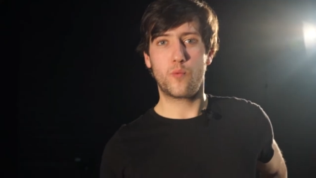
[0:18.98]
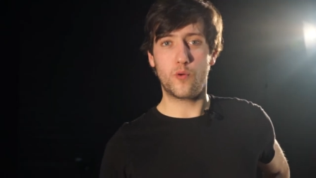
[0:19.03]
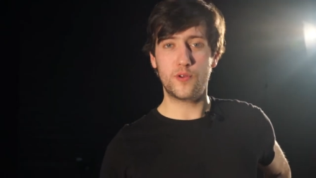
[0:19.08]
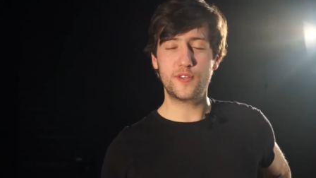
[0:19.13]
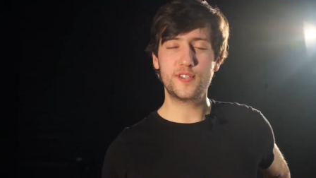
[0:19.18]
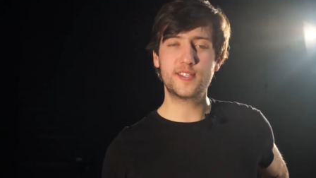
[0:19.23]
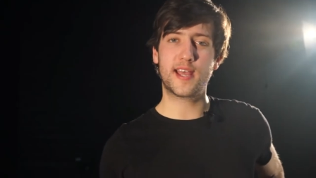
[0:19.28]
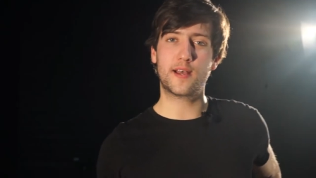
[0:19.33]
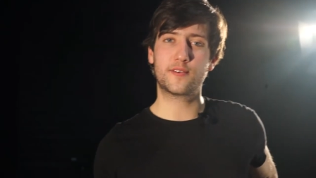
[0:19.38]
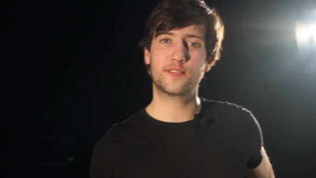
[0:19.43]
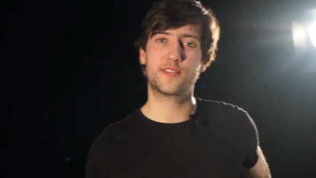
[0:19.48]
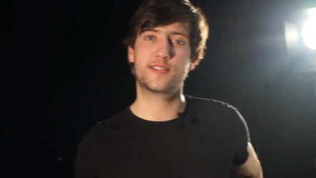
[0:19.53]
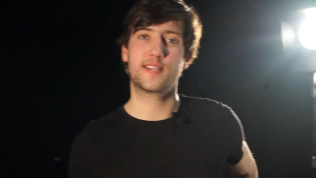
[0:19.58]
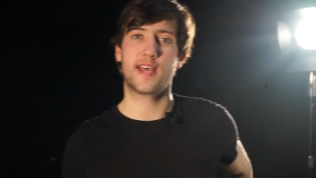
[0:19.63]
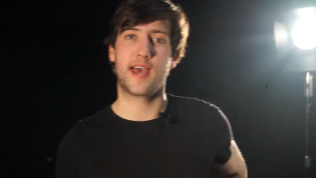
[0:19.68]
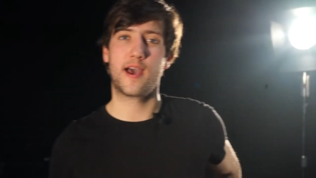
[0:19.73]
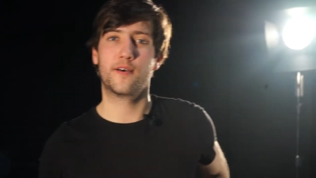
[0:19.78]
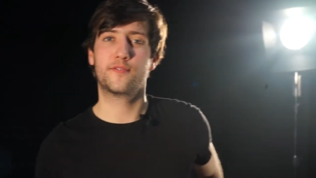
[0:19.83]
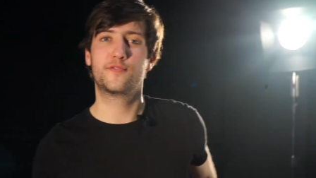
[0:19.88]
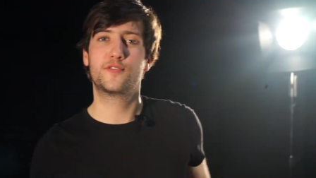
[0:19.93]
Warden tells the
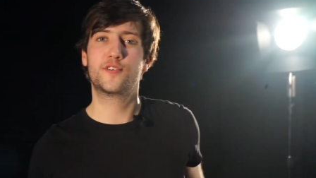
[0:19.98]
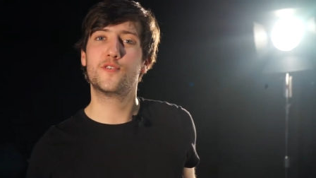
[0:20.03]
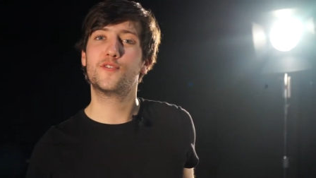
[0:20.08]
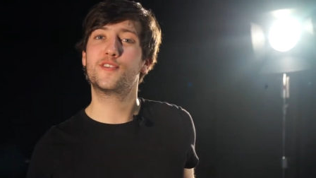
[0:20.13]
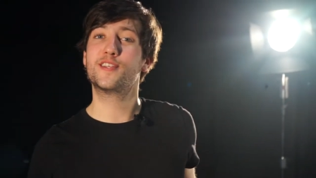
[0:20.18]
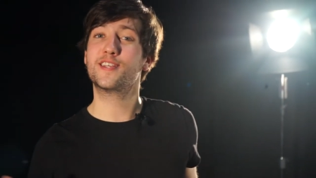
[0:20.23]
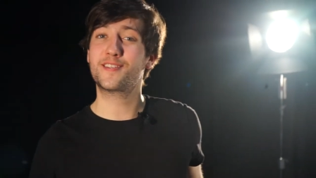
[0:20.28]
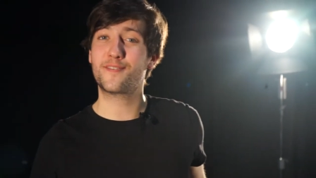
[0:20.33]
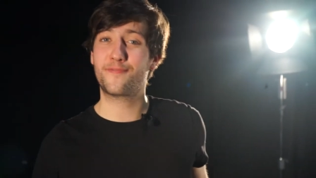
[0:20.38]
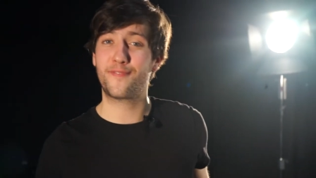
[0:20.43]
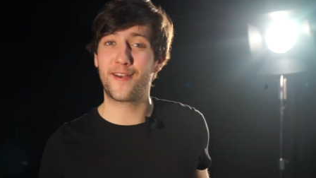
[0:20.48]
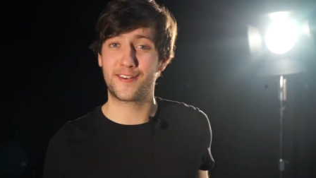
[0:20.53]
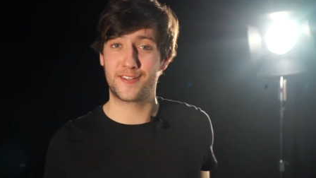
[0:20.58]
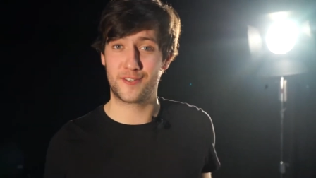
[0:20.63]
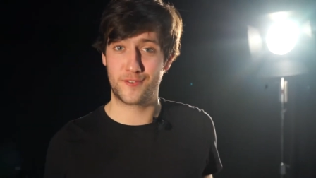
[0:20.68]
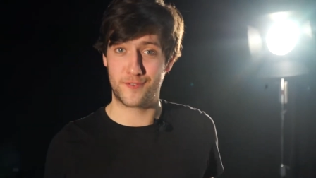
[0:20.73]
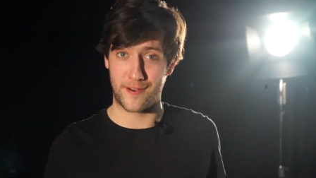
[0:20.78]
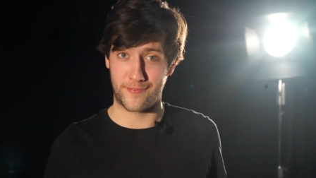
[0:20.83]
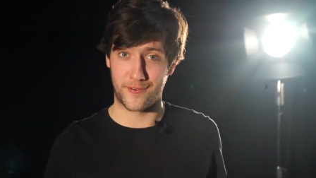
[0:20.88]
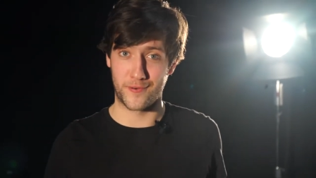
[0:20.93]
tale of two
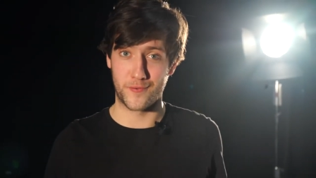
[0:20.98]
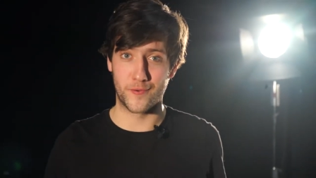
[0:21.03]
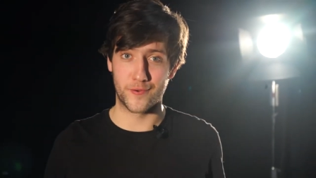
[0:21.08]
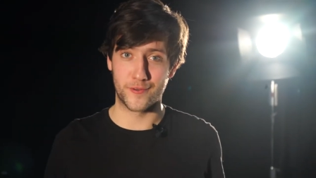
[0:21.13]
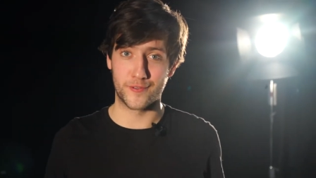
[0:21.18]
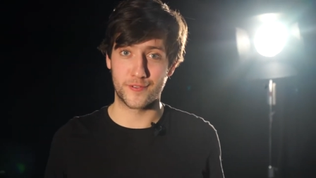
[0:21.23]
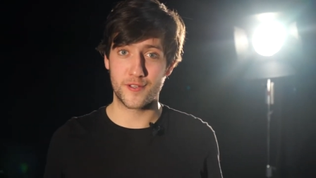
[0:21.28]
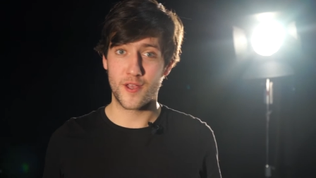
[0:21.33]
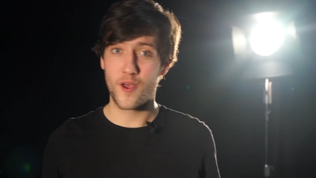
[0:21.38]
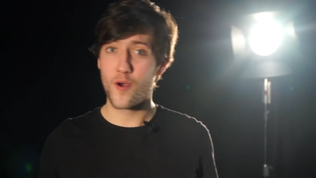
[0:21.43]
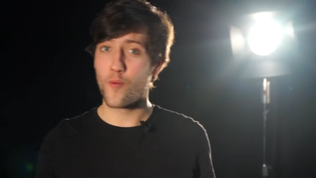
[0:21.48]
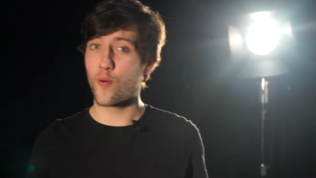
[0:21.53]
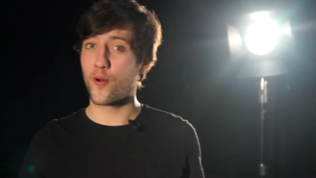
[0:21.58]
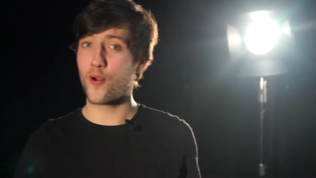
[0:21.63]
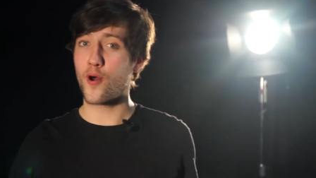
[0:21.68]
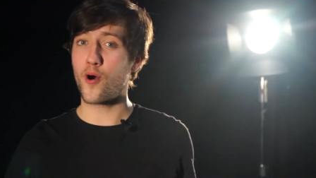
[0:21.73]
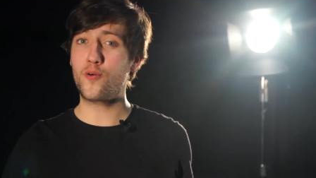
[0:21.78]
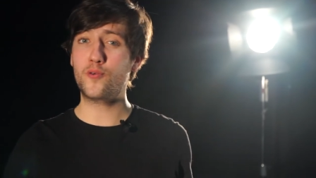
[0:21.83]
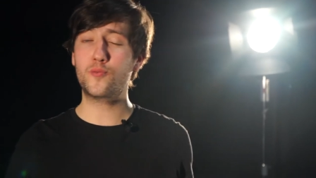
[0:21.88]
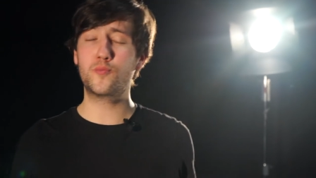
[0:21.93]
disaffected traffic wardens,
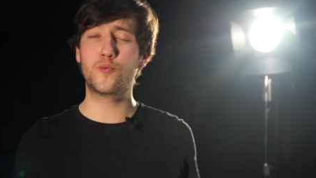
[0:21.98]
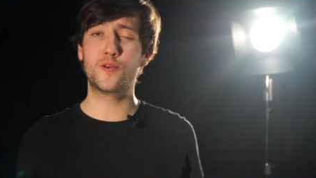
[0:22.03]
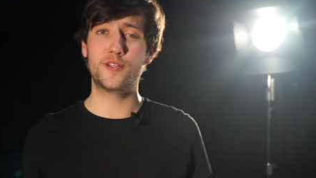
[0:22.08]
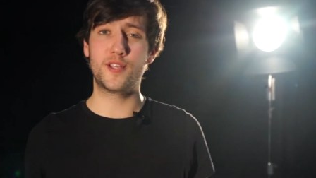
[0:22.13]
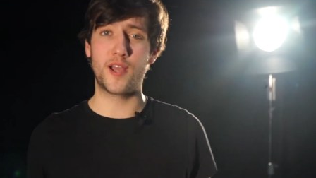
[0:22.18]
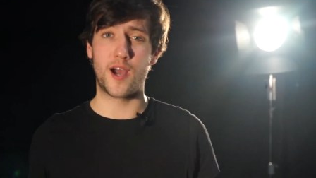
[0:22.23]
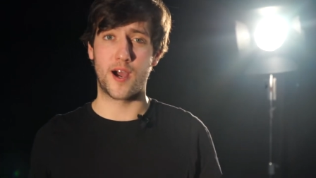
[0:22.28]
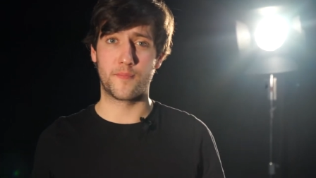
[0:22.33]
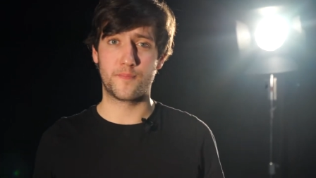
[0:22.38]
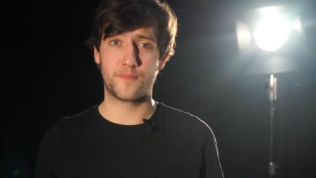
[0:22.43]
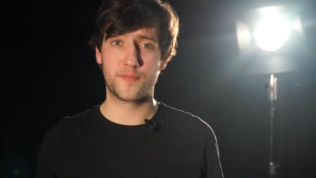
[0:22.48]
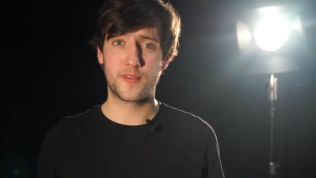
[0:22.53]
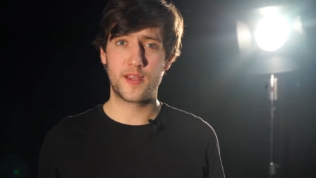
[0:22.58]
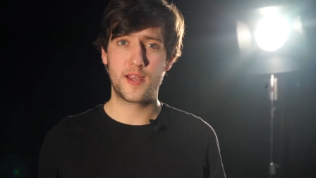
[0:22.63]
one old, one young,